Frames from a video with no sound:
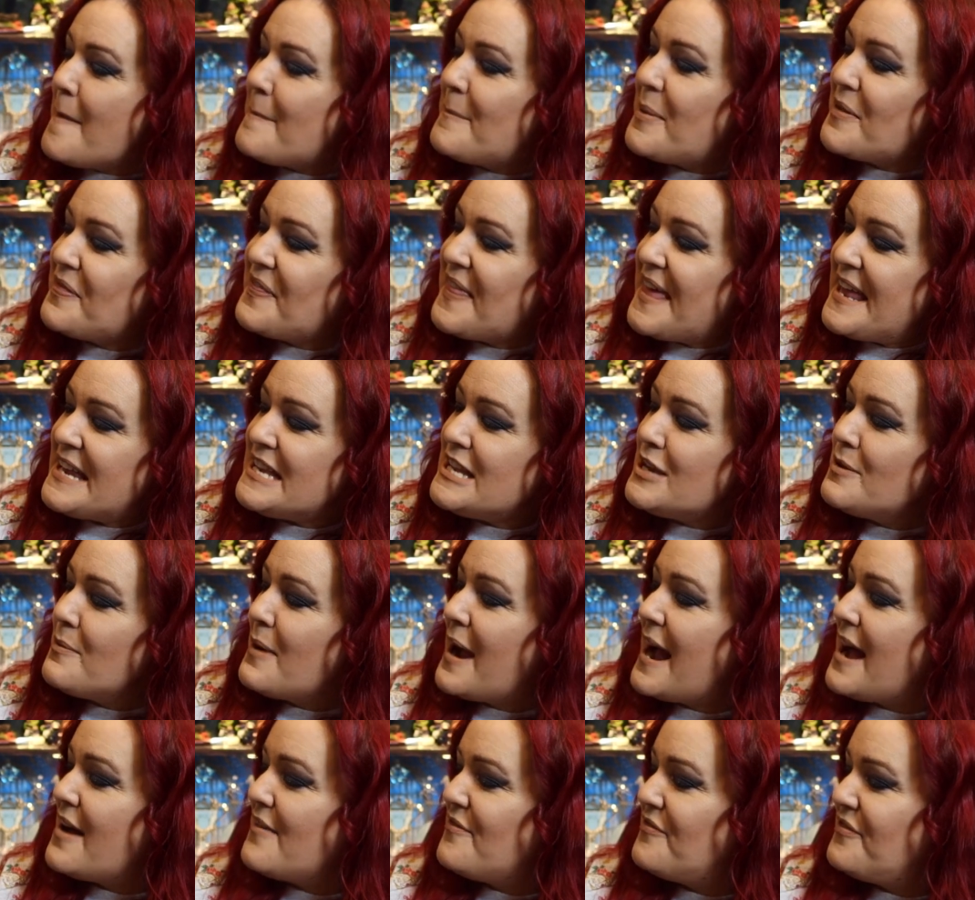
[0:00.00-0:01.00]
But then you
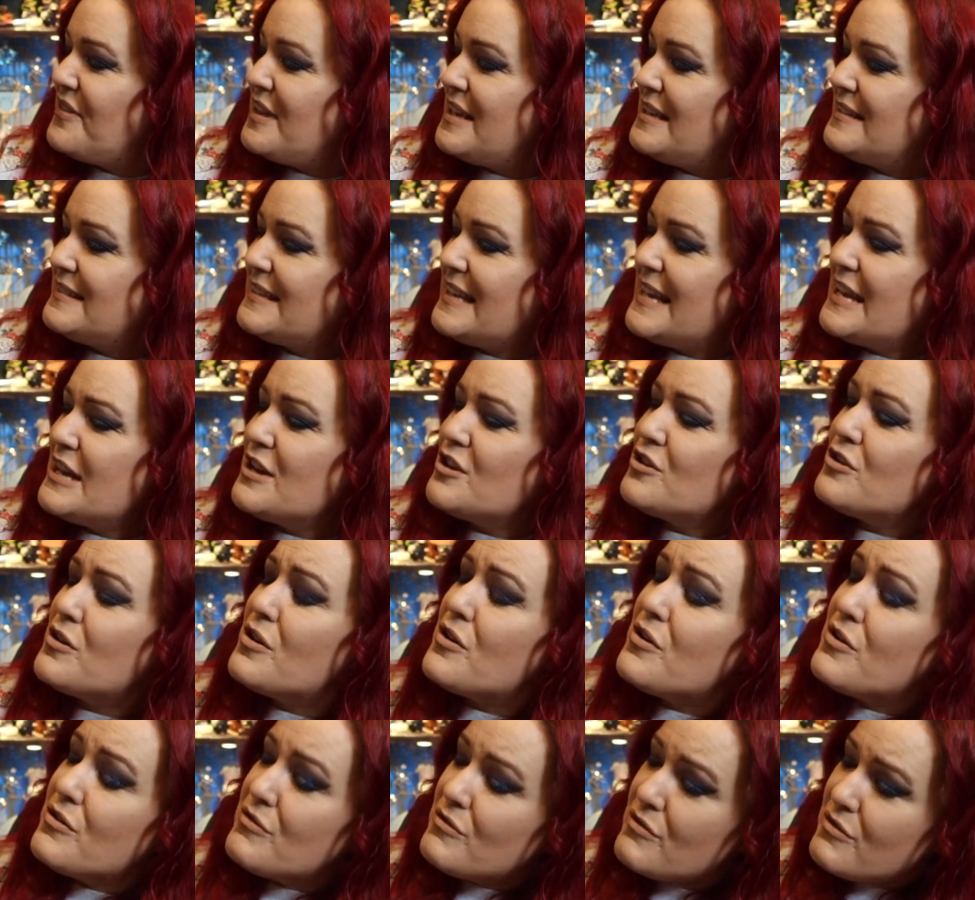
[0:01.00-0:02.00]
have these
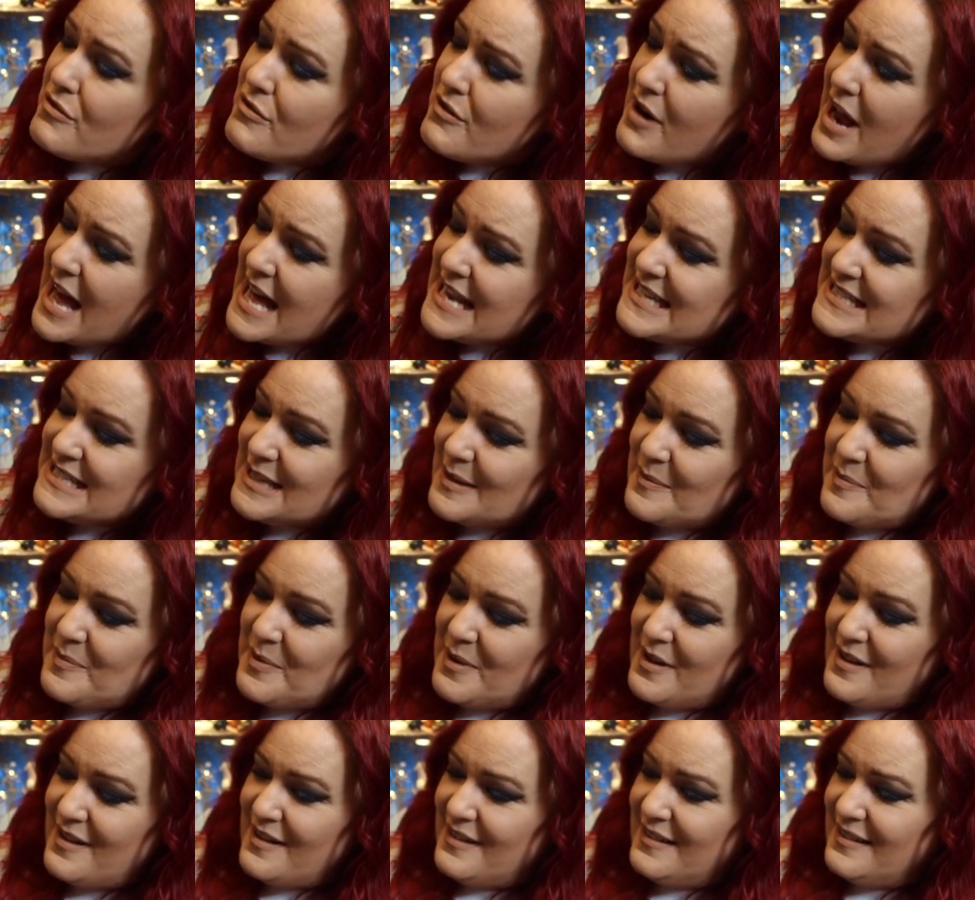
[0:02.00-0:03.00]

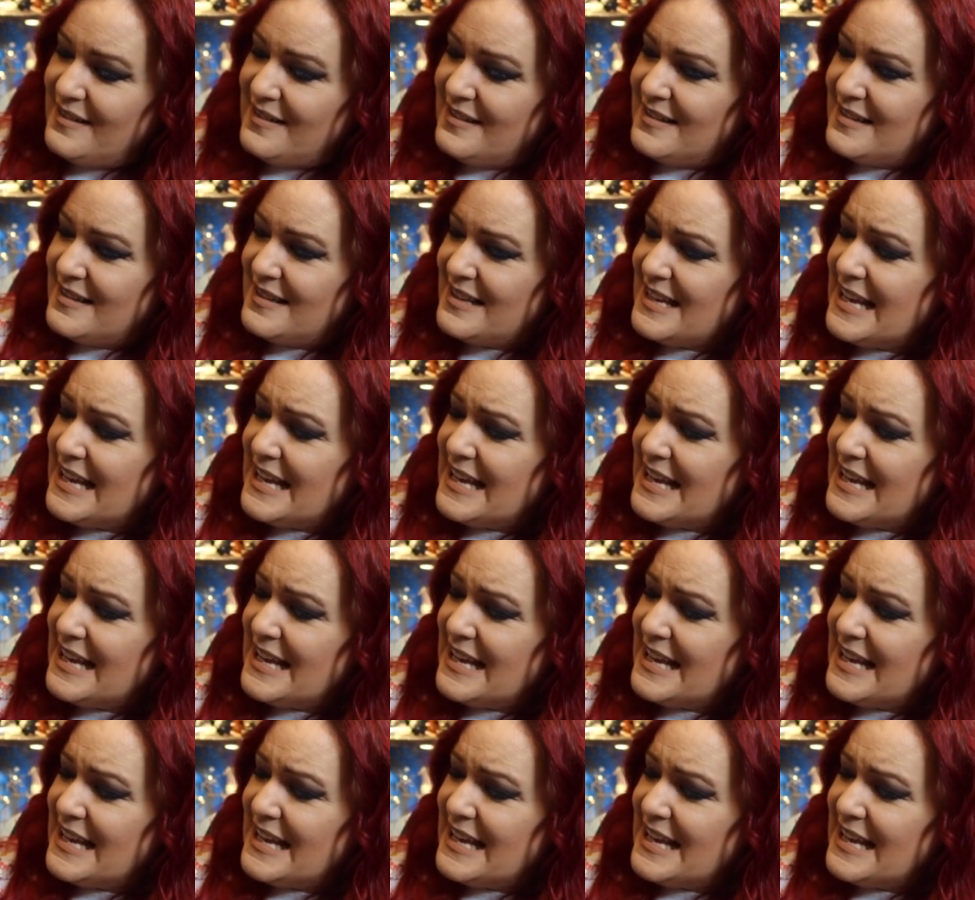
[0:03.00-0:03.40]
incredible